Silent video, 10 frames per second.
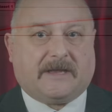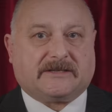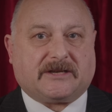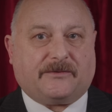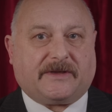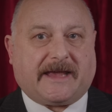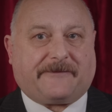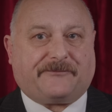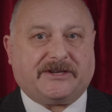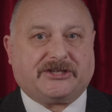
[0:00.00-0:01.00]
So the
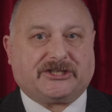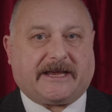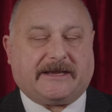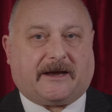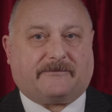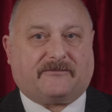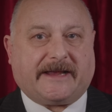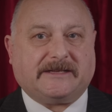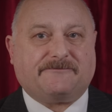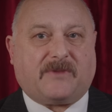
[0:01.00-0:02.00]
average take up
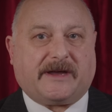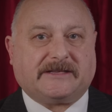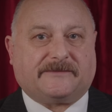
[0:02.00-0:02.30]
rate might